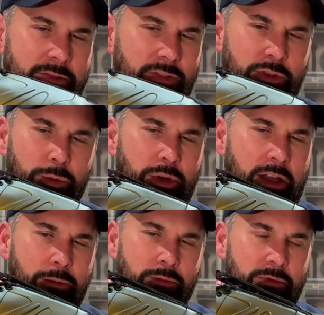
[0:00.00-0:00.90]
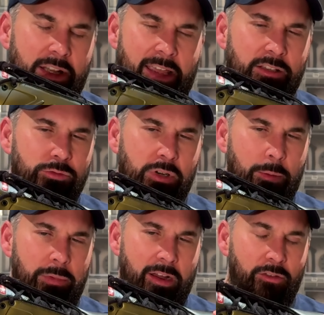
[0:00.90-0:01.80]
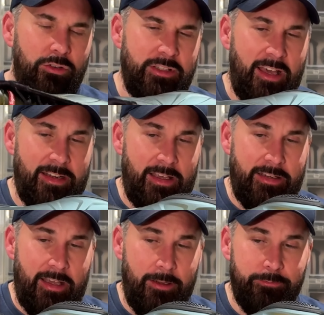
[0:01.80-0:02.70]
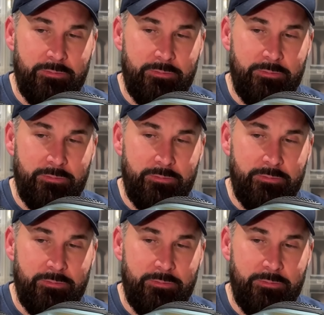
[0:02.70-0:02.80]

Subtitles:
Supreme Nike drop ever, yada yada yada.